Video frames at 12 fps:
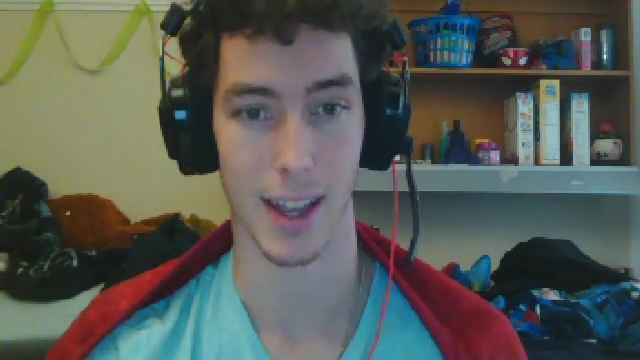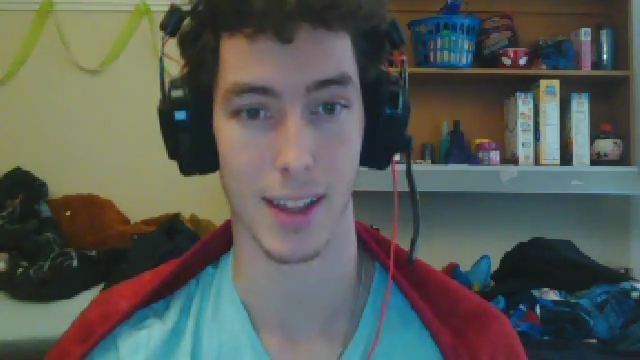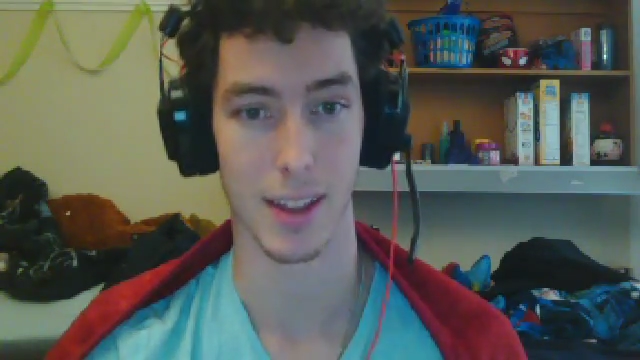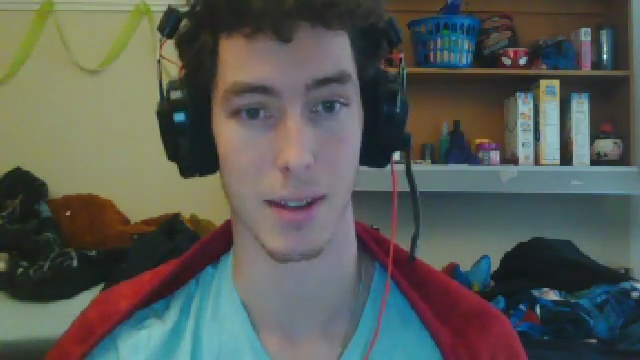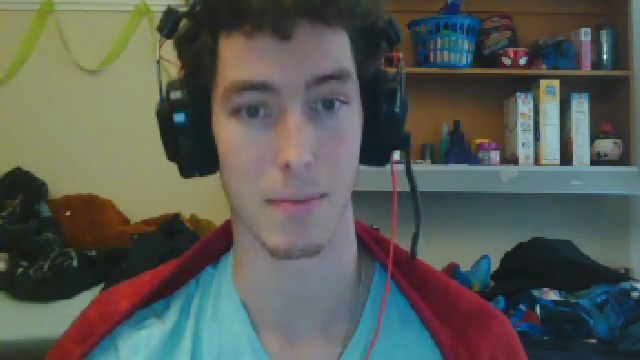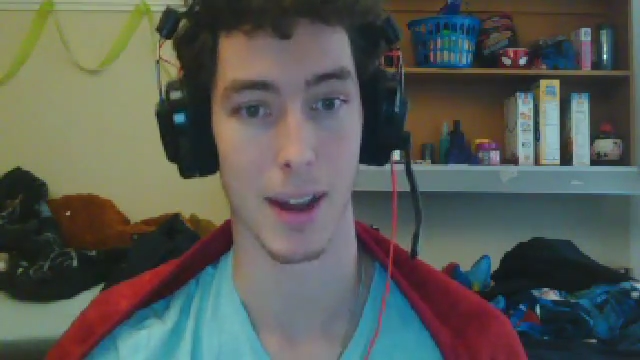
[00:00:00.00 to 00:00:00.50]

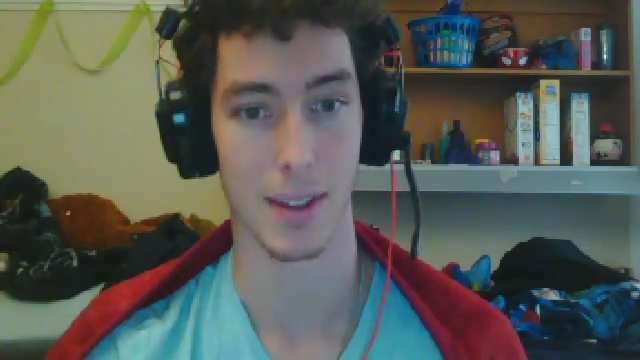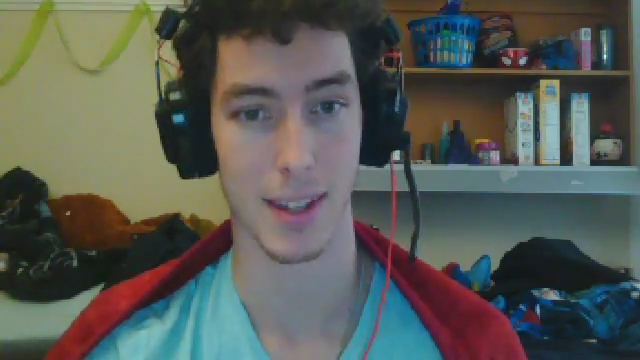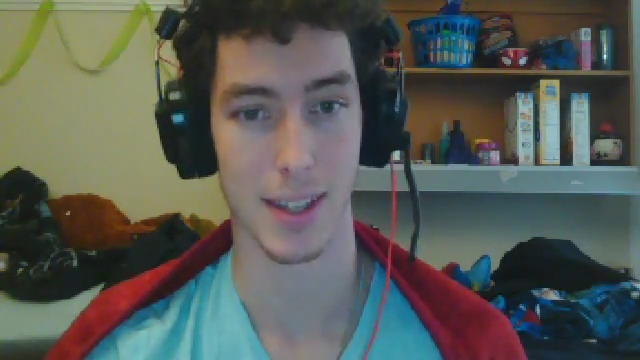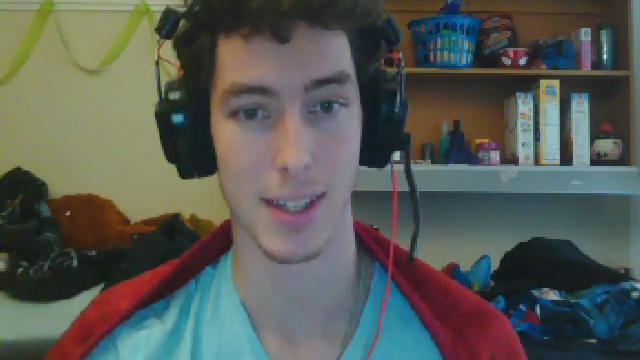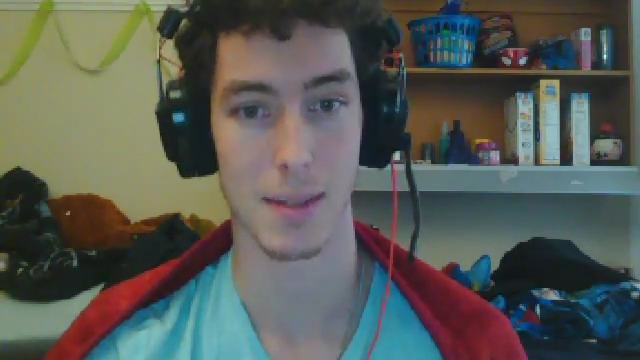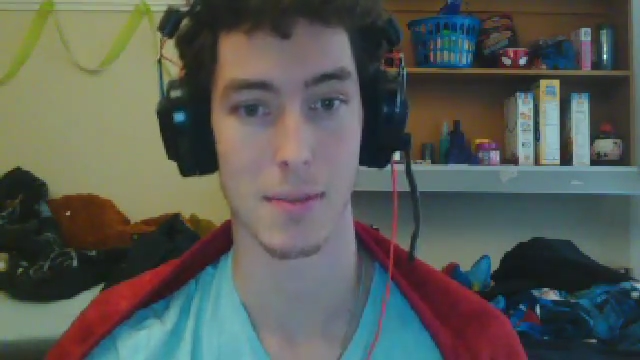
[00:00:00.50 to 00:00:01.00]
and the amount
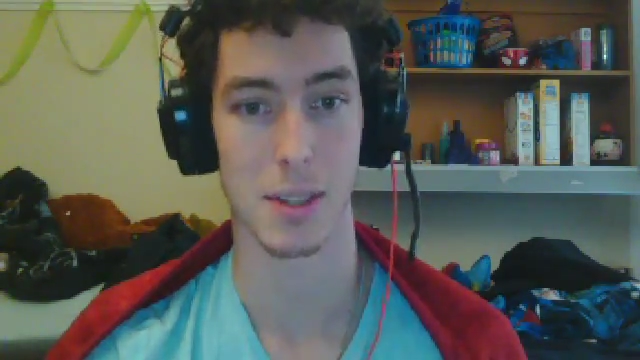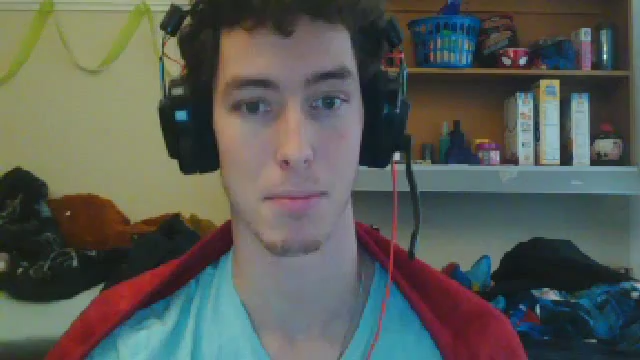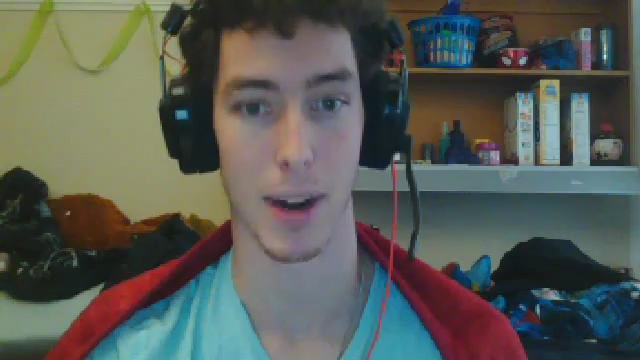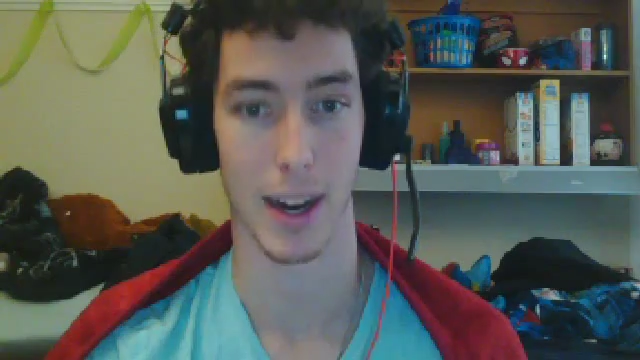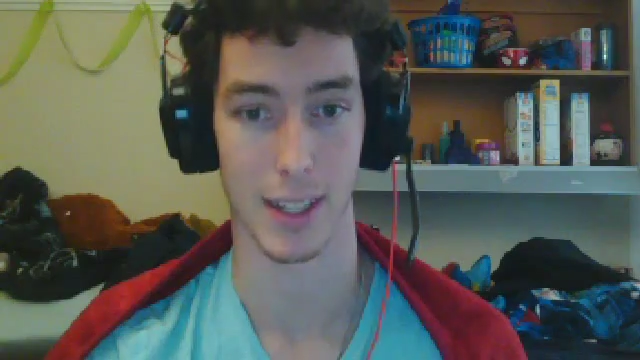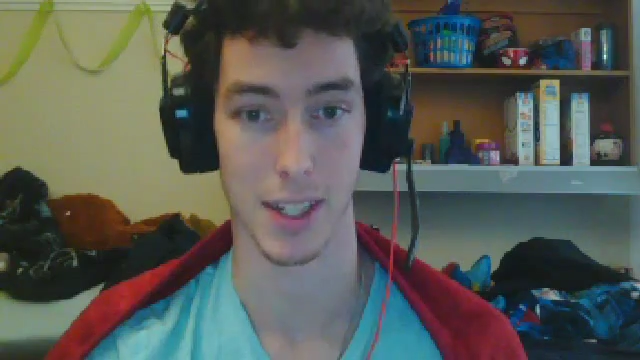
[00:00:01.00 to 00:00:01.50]
these teams
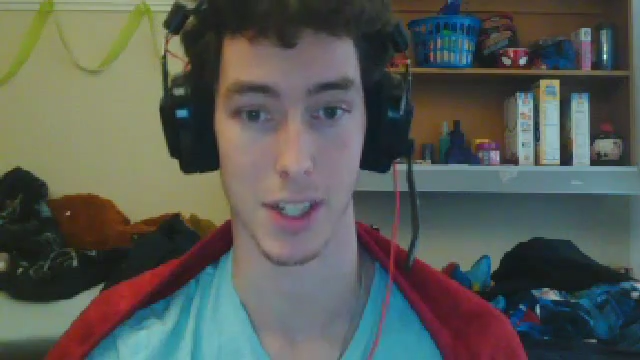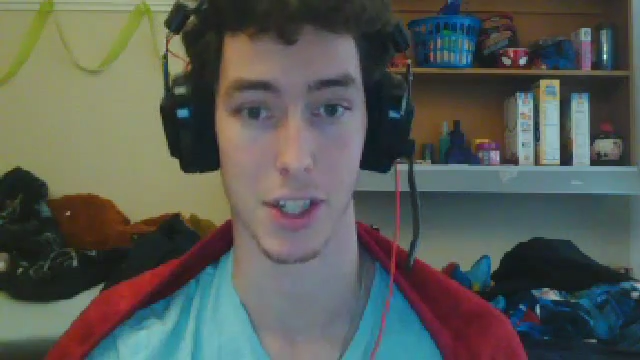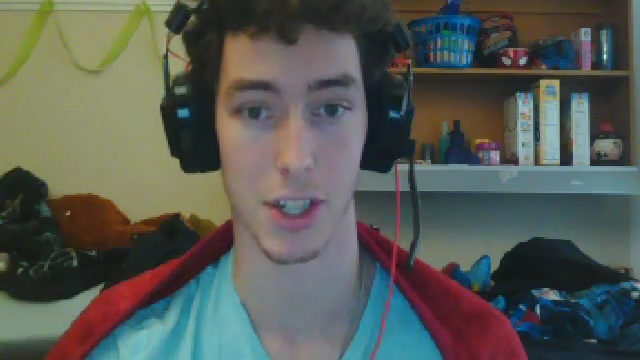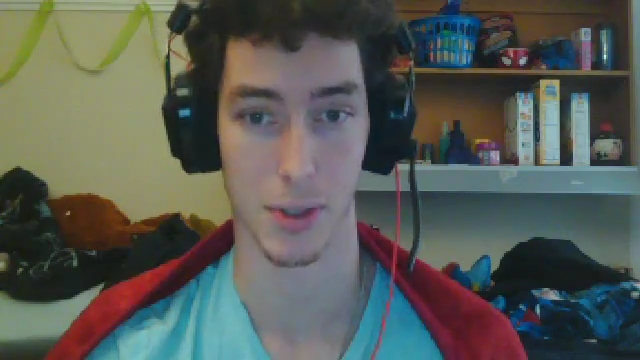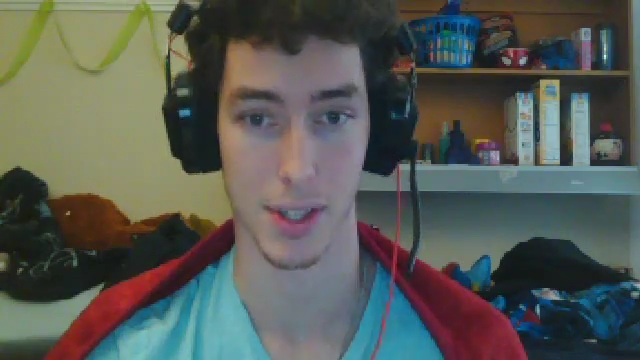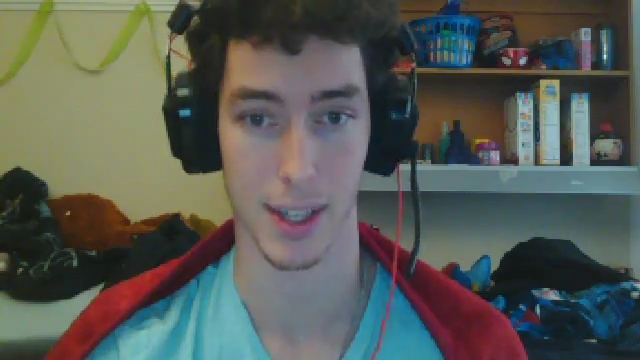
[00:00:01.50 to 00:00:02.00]
practice
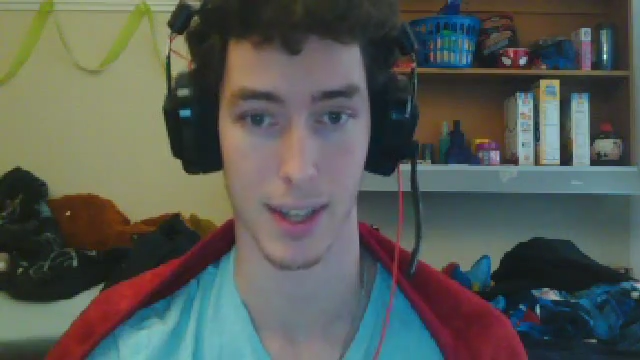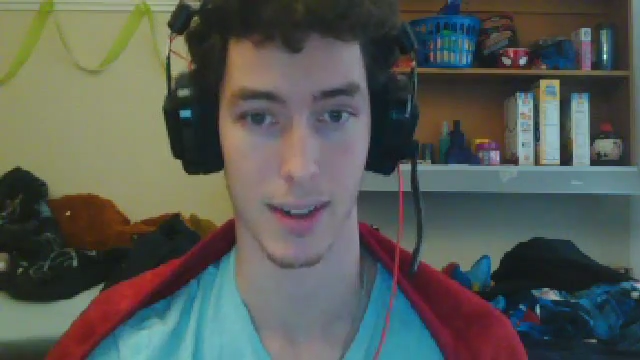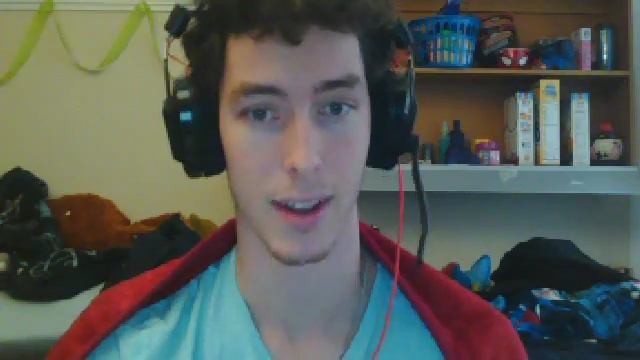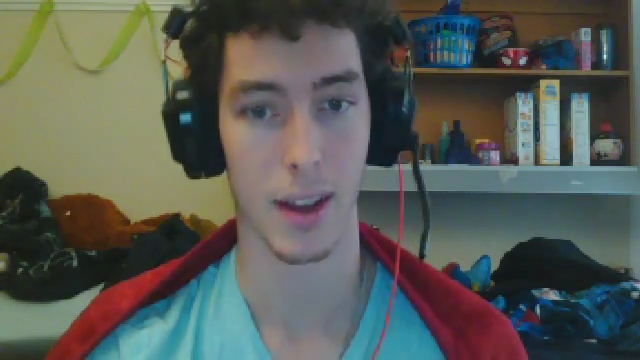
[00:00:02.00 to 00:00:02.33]
shows it.